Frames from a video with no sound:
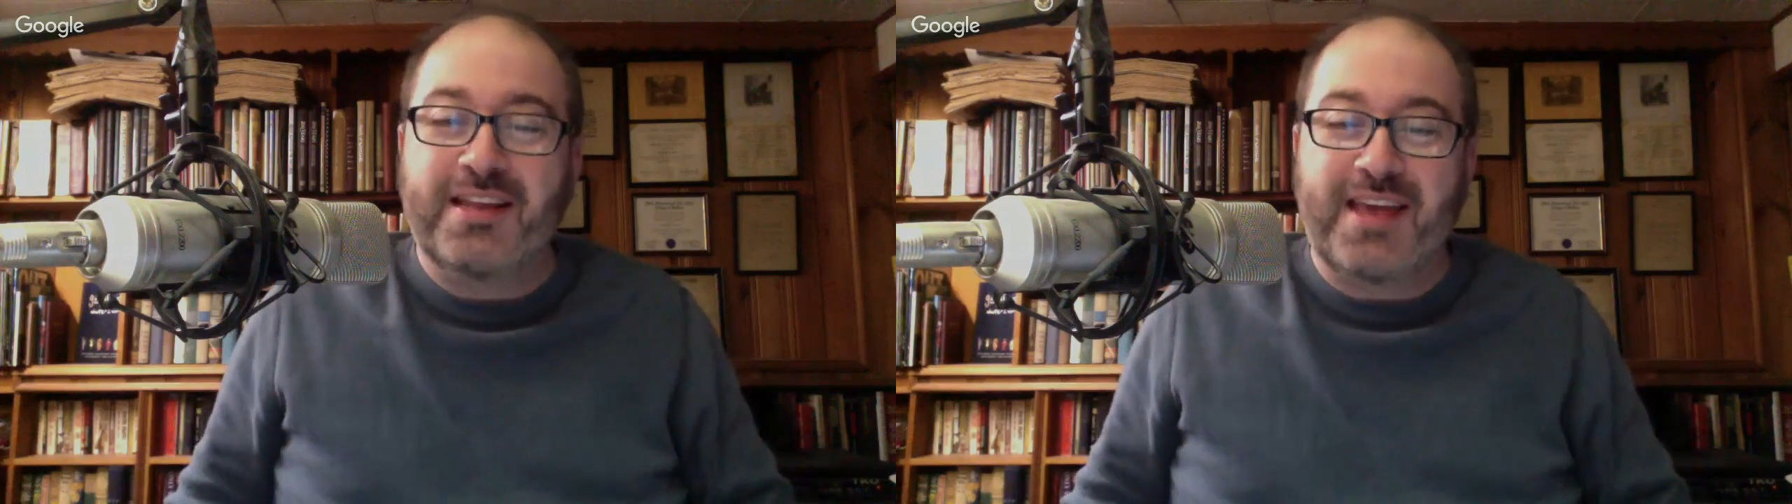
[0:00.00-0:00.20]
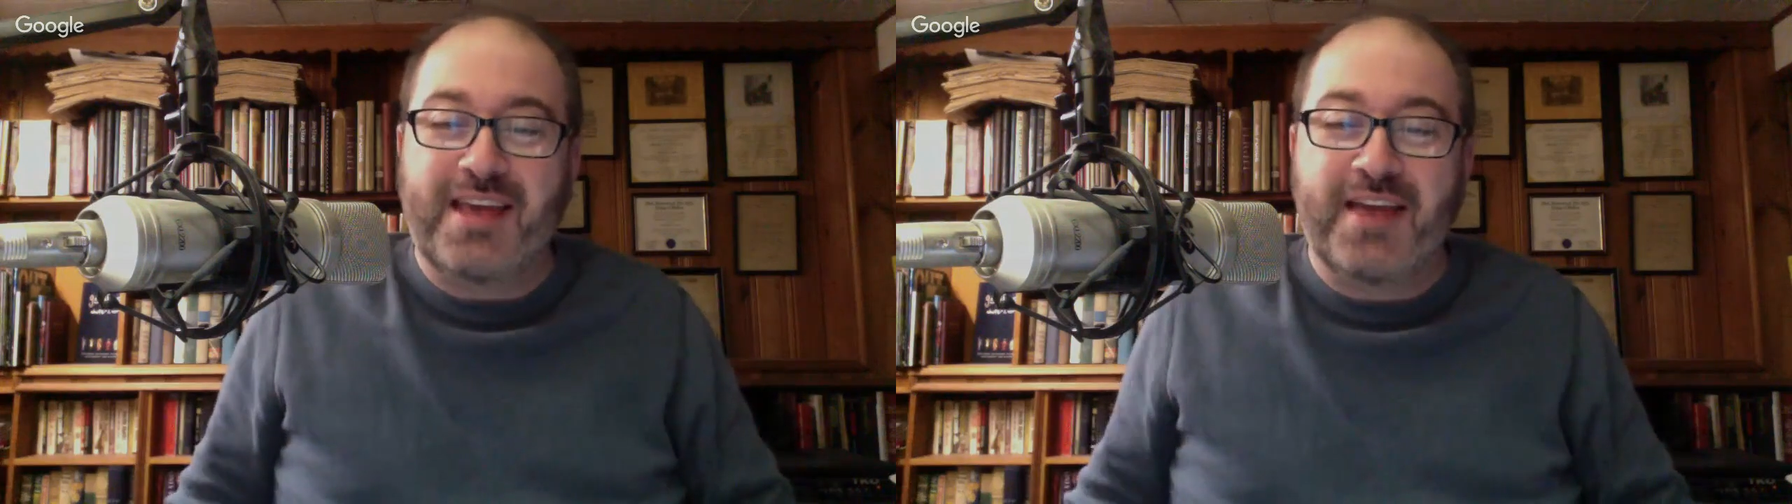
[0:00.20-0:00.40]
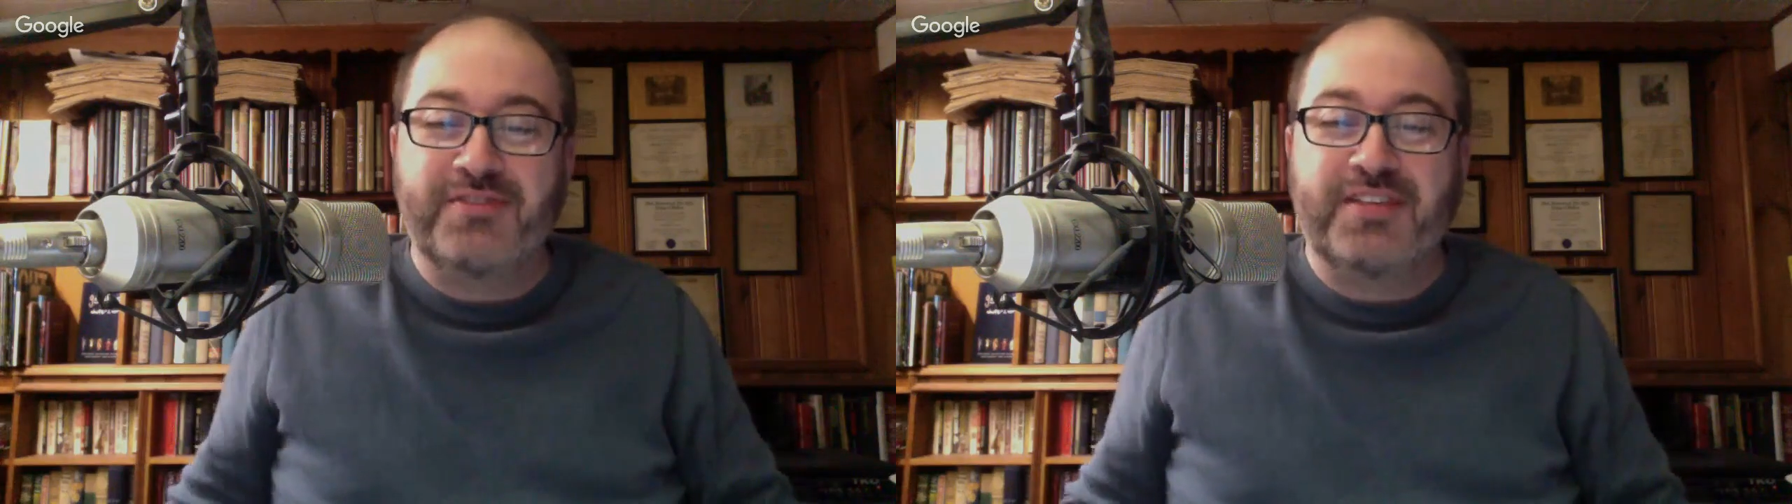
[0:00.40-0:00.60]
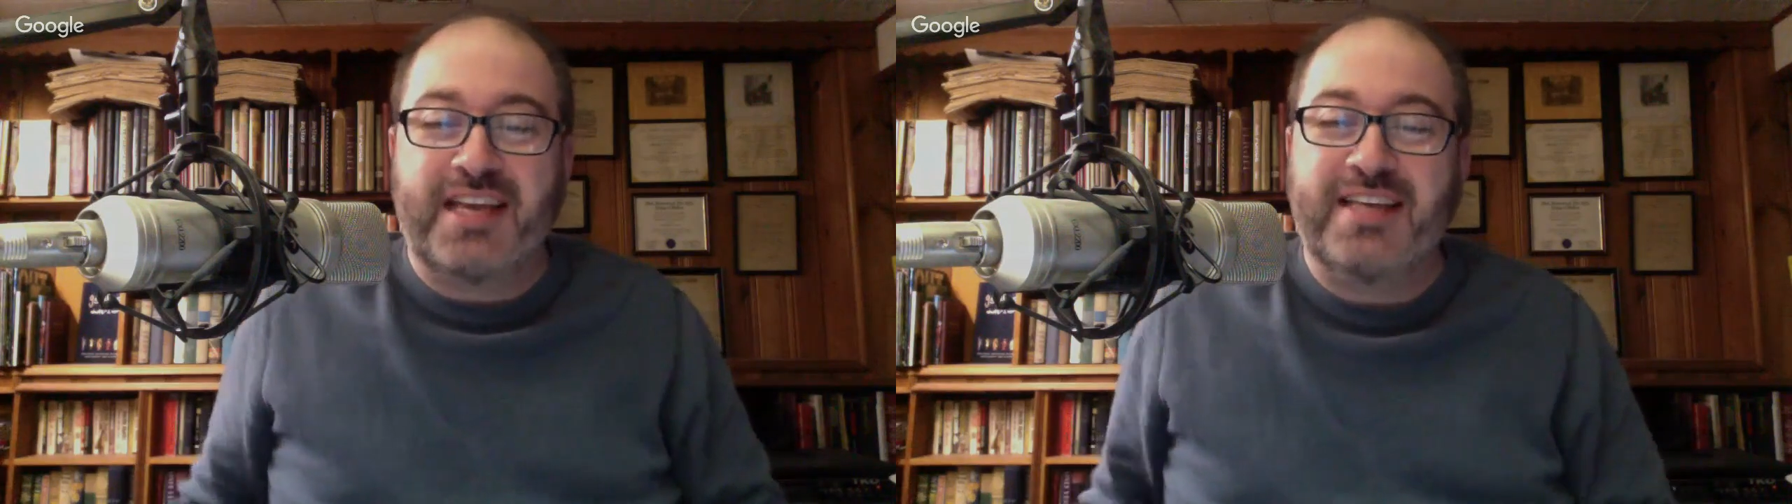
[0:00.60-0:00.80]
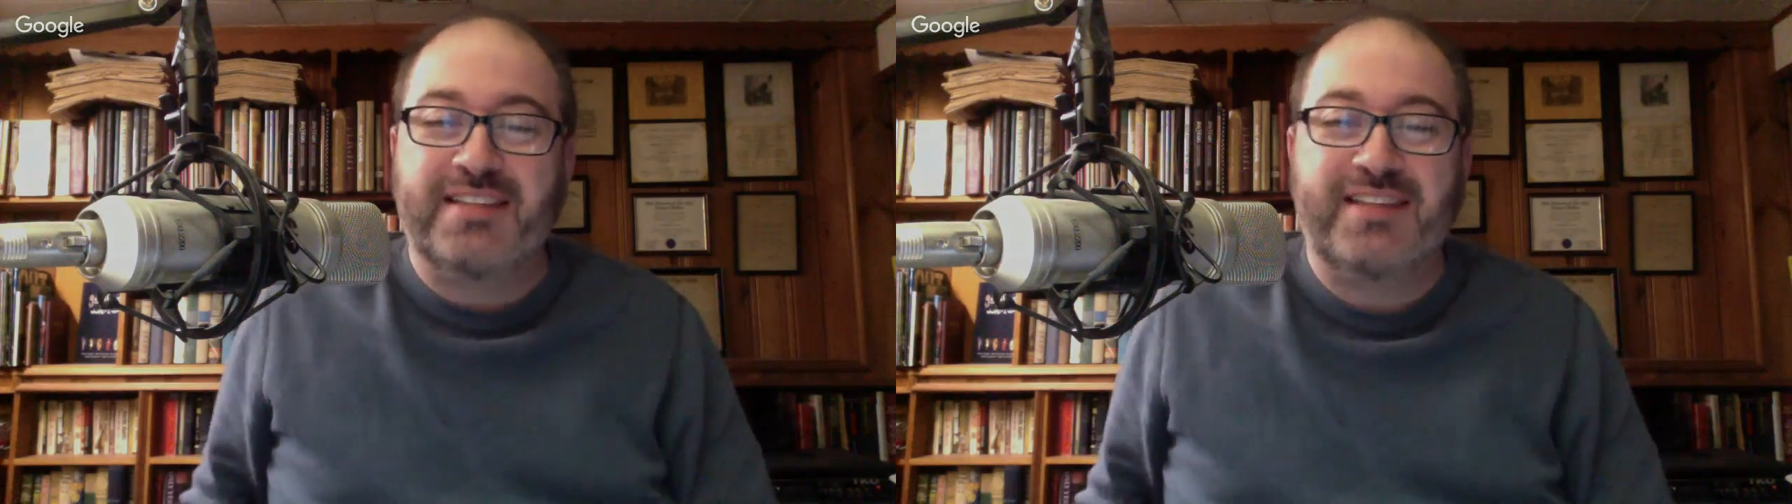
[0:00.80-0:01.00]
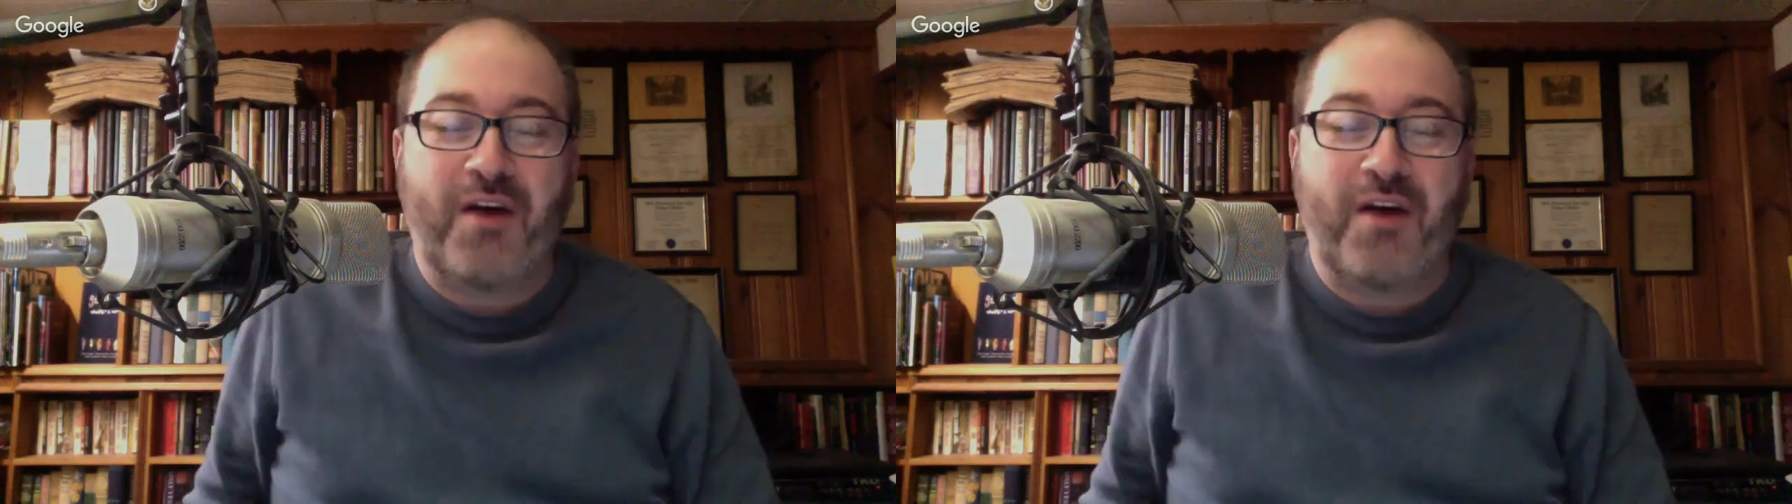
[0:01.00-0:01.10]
in the AFC East.